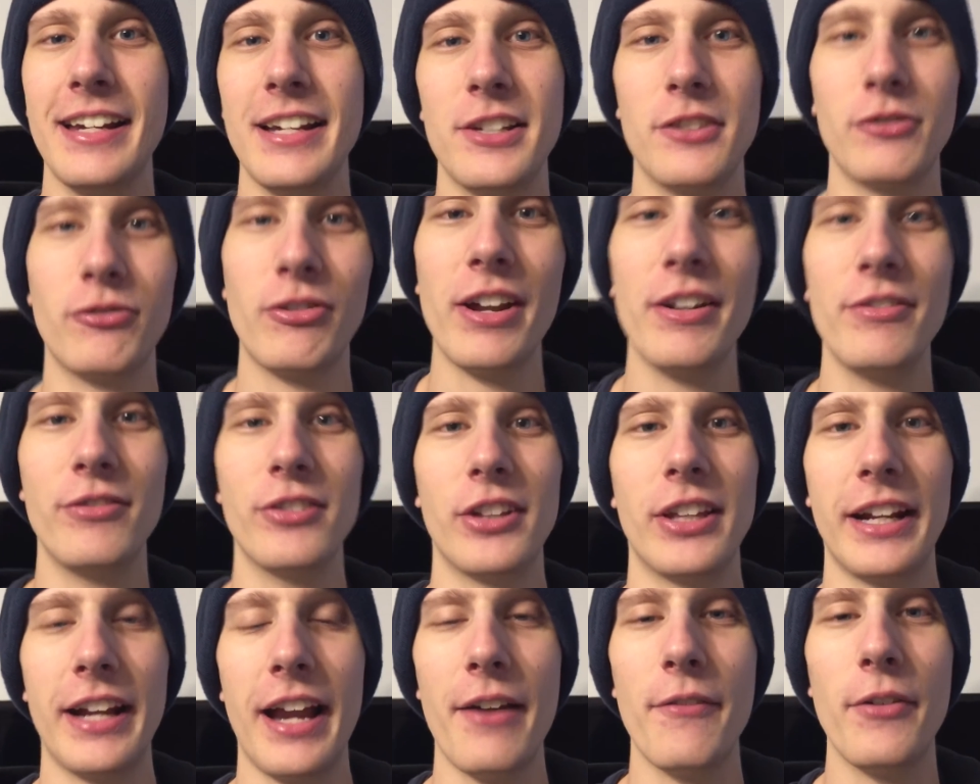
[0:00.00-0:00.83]
and screams
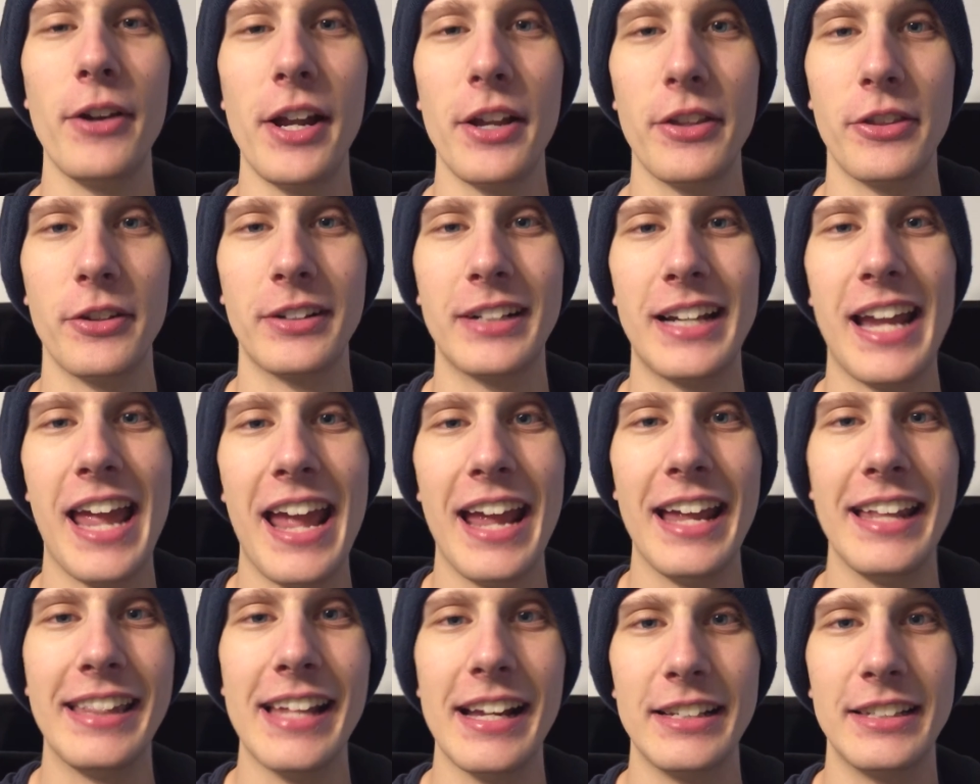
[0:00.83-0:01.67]
with like every other
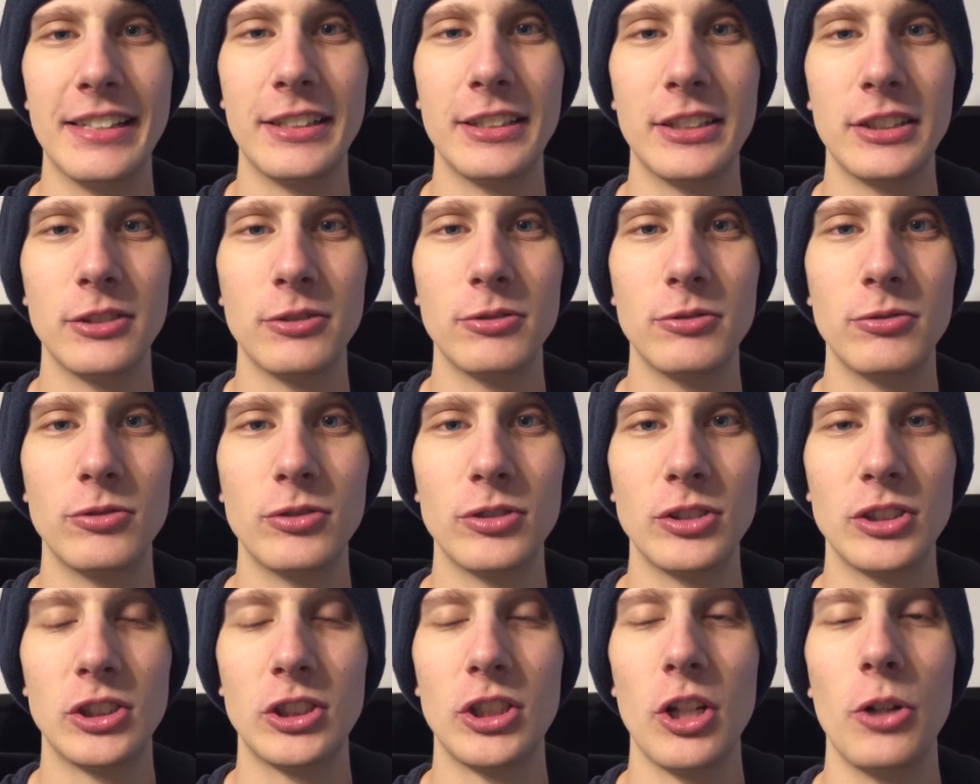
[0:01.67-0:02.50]
kid that
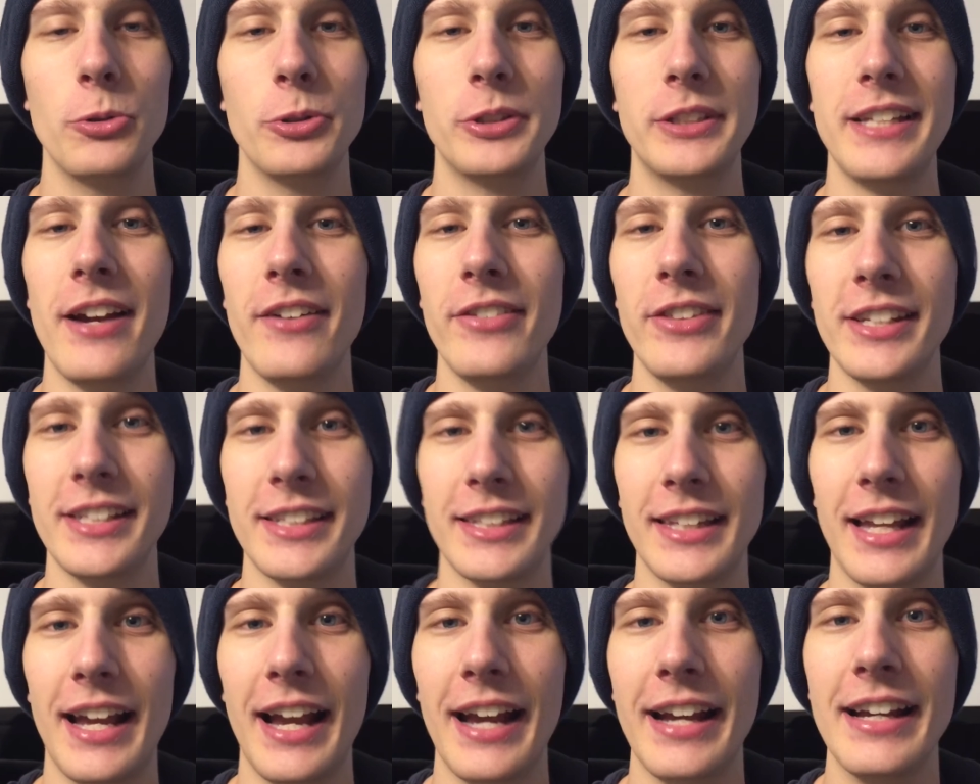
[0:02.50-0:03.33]
goes down the
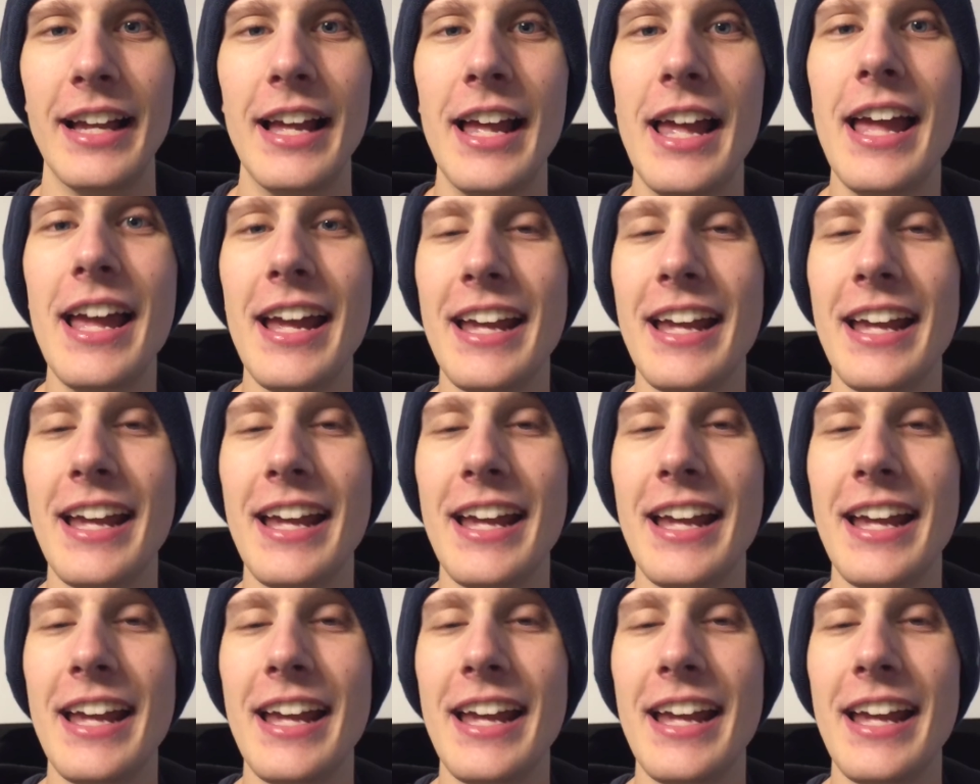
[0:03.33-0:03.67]
slide.